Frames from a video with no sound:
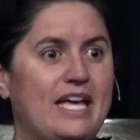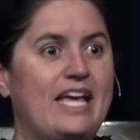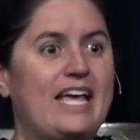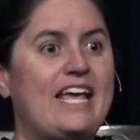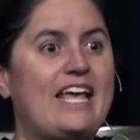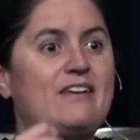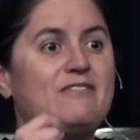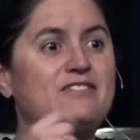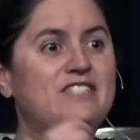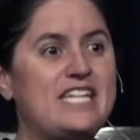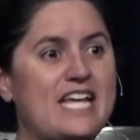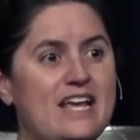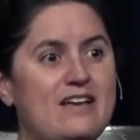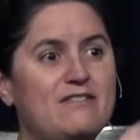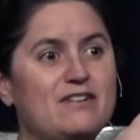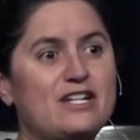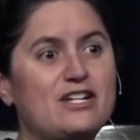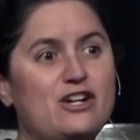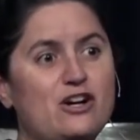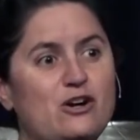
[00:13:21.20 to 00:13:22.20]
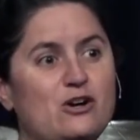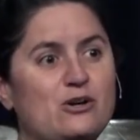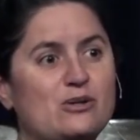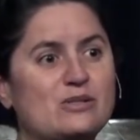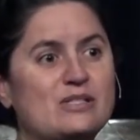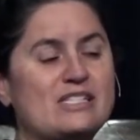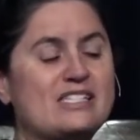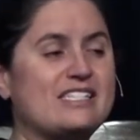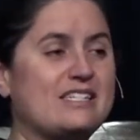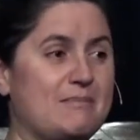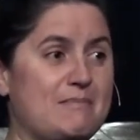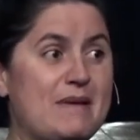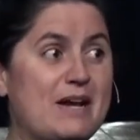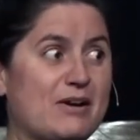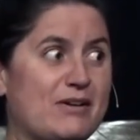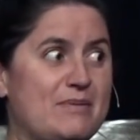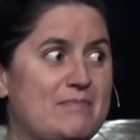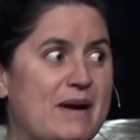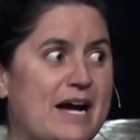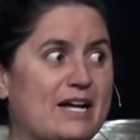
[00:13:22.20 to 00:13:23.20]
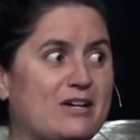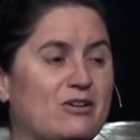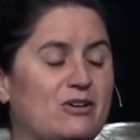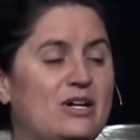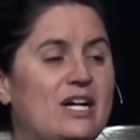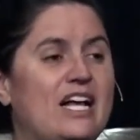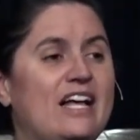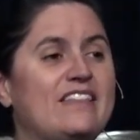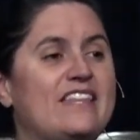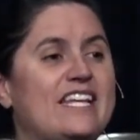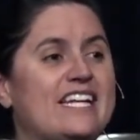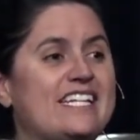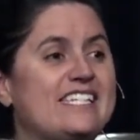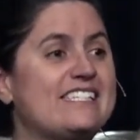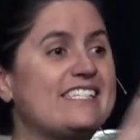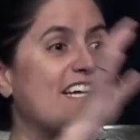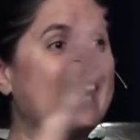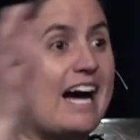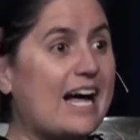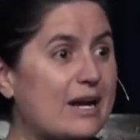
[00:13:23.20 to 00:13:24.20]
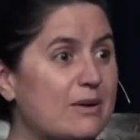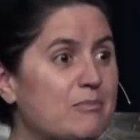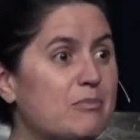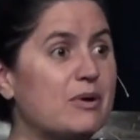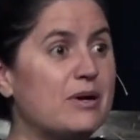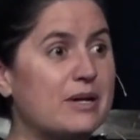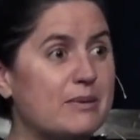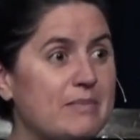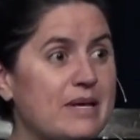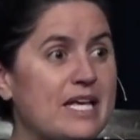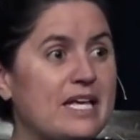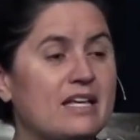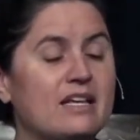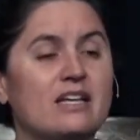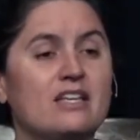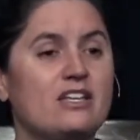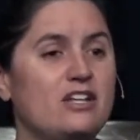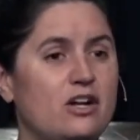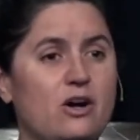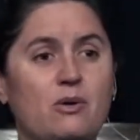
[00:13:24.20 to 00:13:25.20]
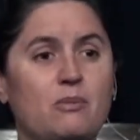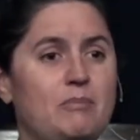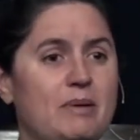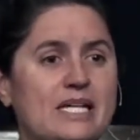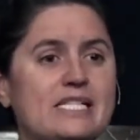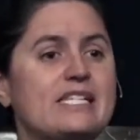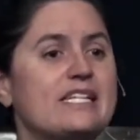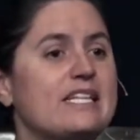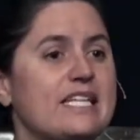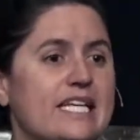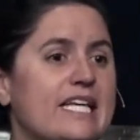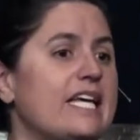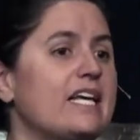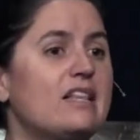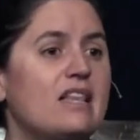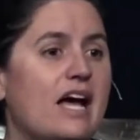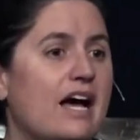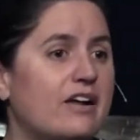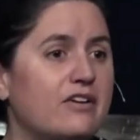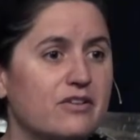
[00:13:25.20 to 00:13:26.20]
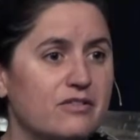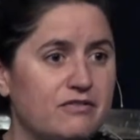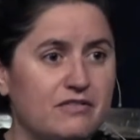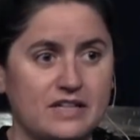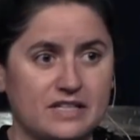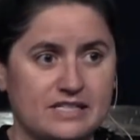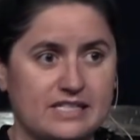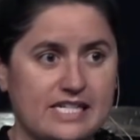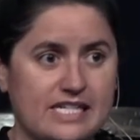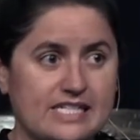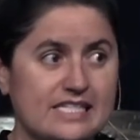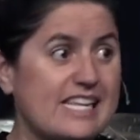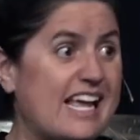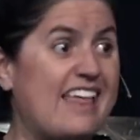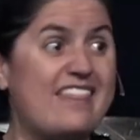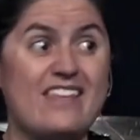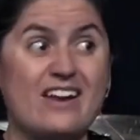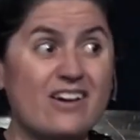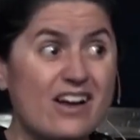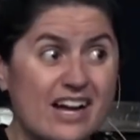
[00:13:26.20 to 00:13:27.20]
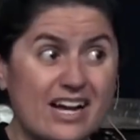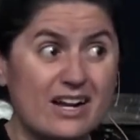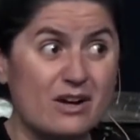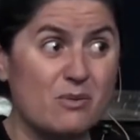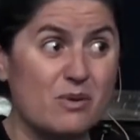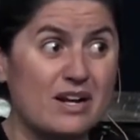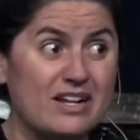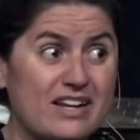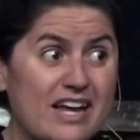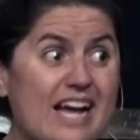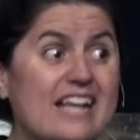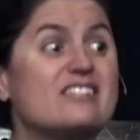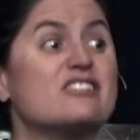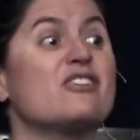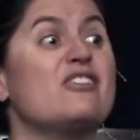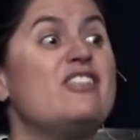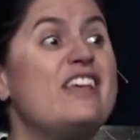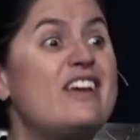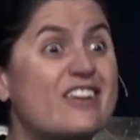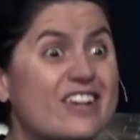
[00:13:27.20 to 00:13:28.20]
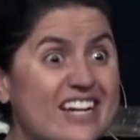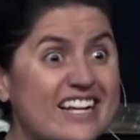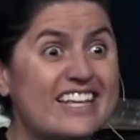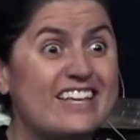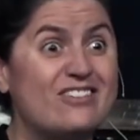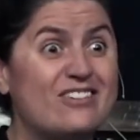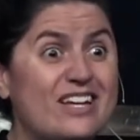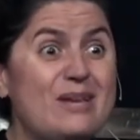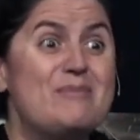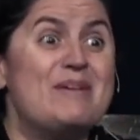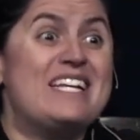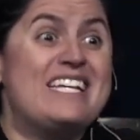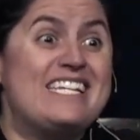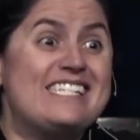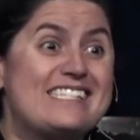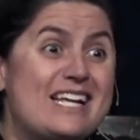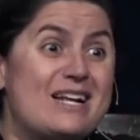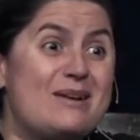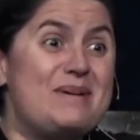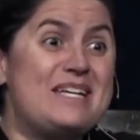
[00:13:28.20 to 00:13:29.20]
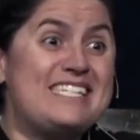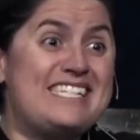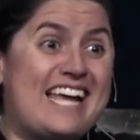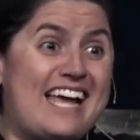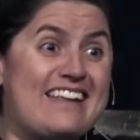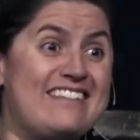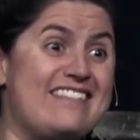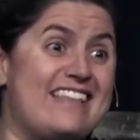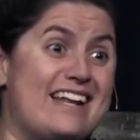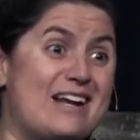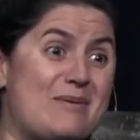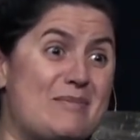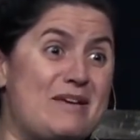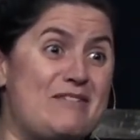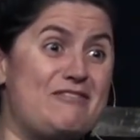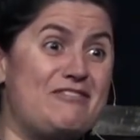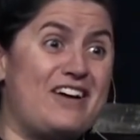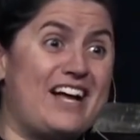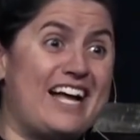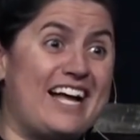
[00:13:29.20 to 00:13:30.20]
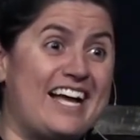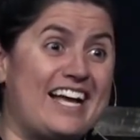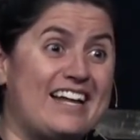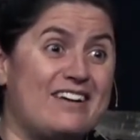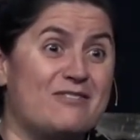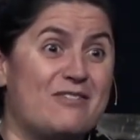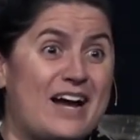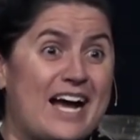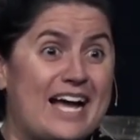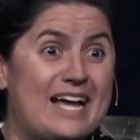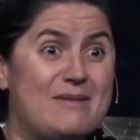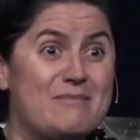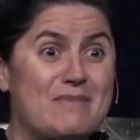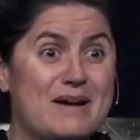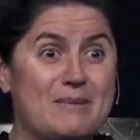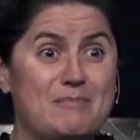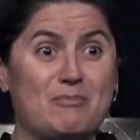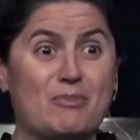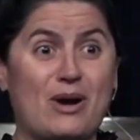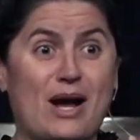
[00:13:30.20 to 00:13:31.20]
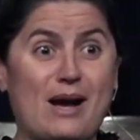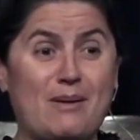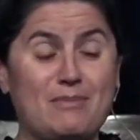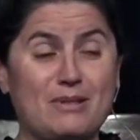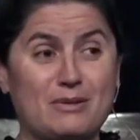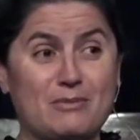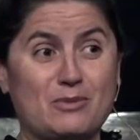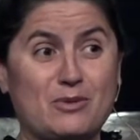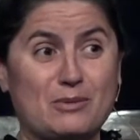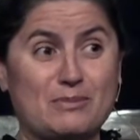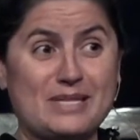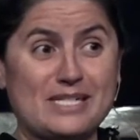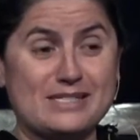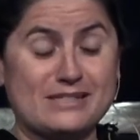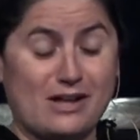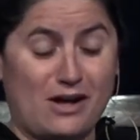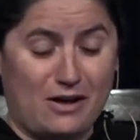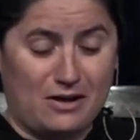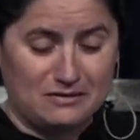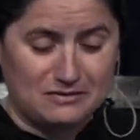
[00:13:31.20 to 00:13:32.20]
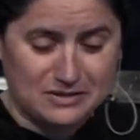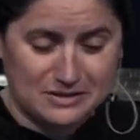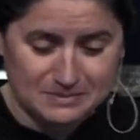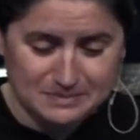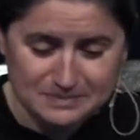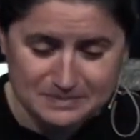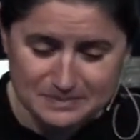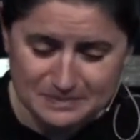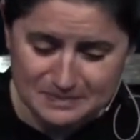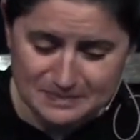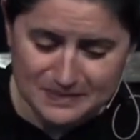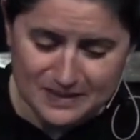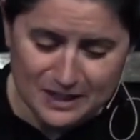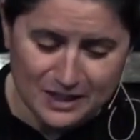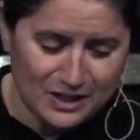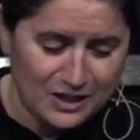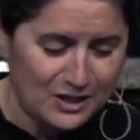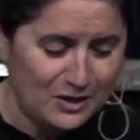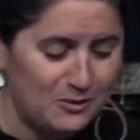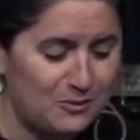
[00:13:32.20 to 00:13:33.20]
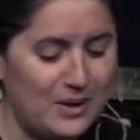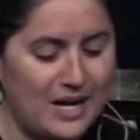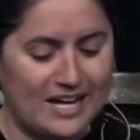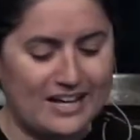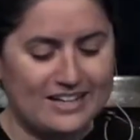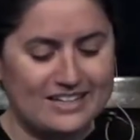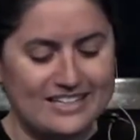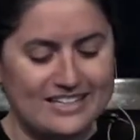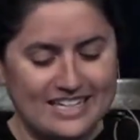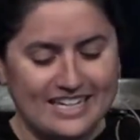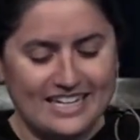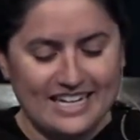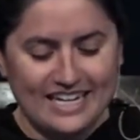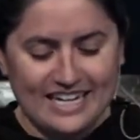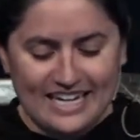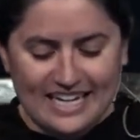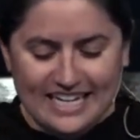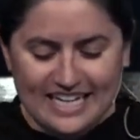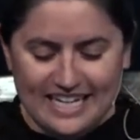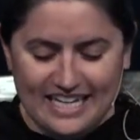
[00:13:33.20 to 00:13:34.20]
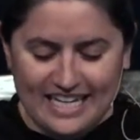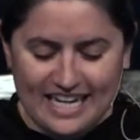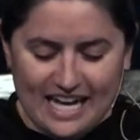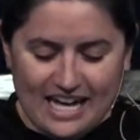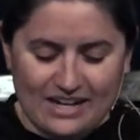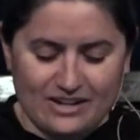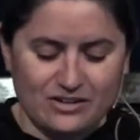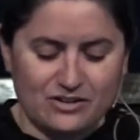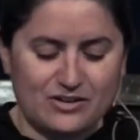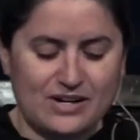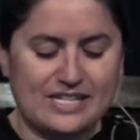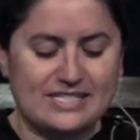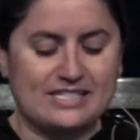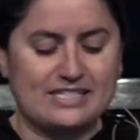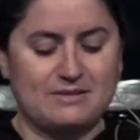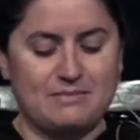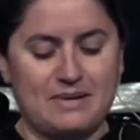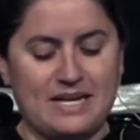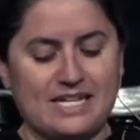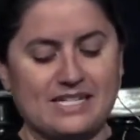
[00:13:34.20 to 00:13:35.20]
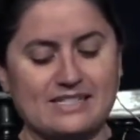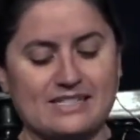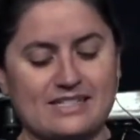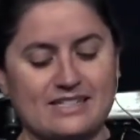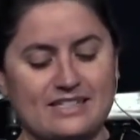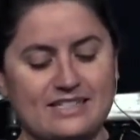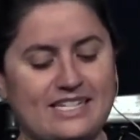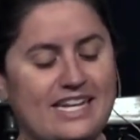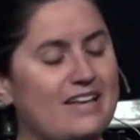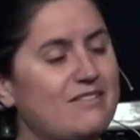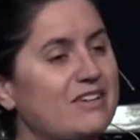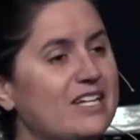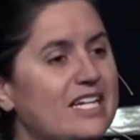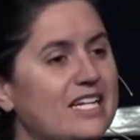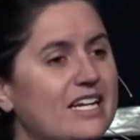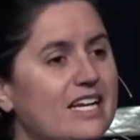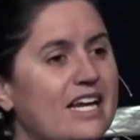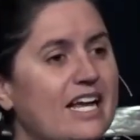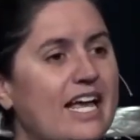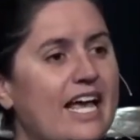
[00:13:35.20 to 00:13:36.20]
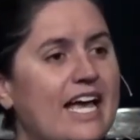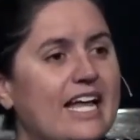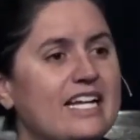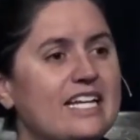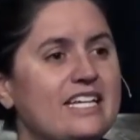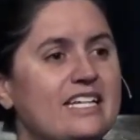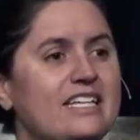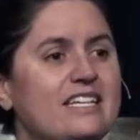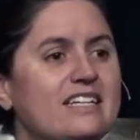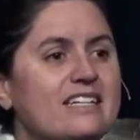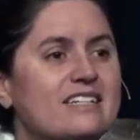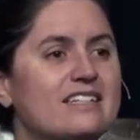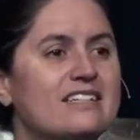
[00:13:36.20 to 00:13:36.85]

if David goes to marry Michael, then he's got to bring me, you know, basically kill 100 Philistines. And they're not going to want to die, so they're going to kill him and he's going to be dead and then I'll be fine, right? My problem will be solved. Well, he underestimates David. And he,